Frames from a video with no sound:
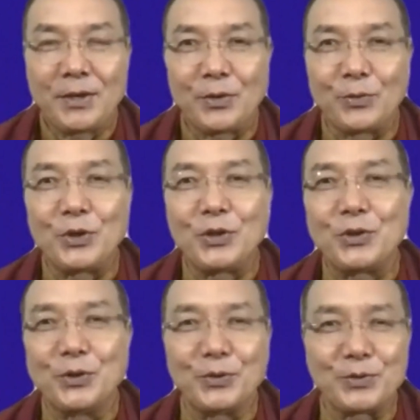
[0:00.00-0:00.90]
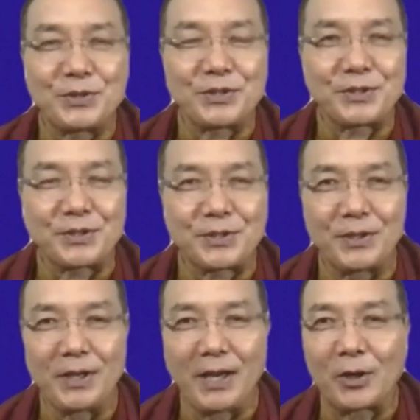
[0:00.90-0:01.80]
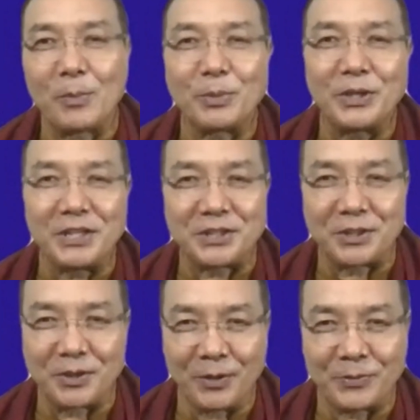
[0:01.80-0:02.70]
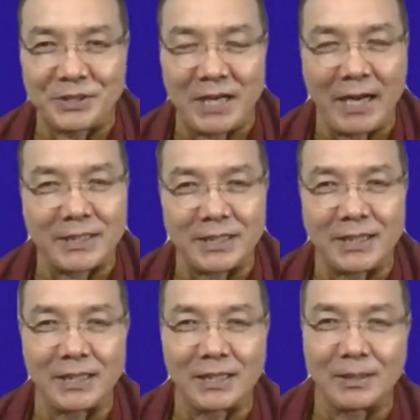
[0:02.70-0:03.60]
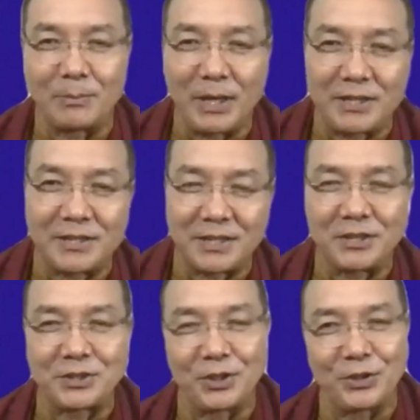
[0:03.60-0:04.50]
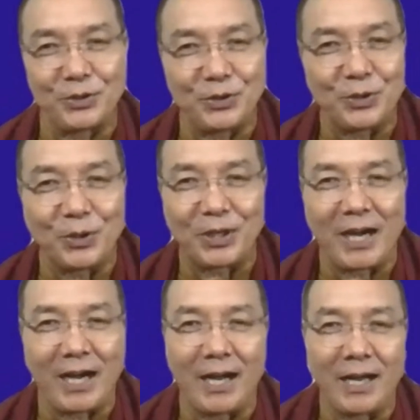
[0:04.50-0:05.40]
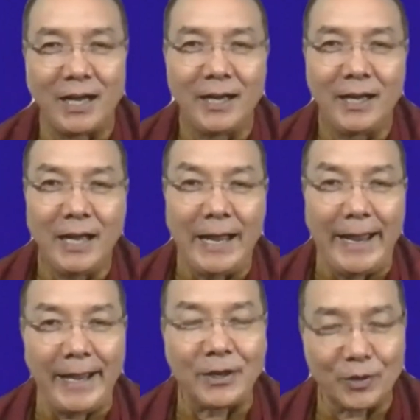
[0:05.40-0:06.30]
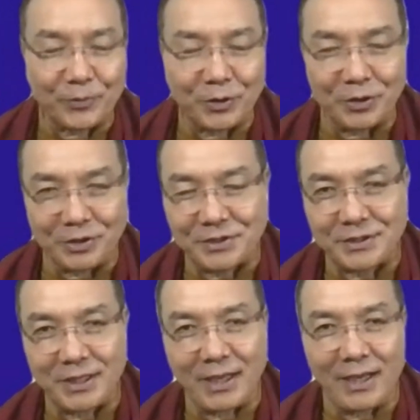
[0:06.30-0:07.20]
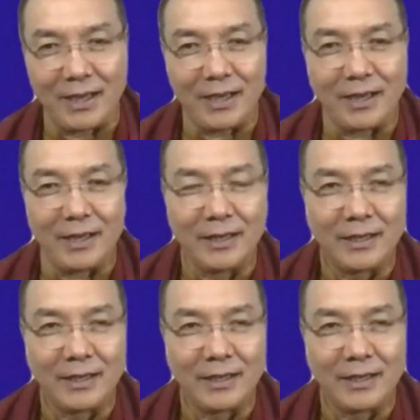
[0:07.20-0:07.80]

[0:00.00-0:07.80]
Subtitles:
we use a combination of chanting, meditation, yoga, and of course, kind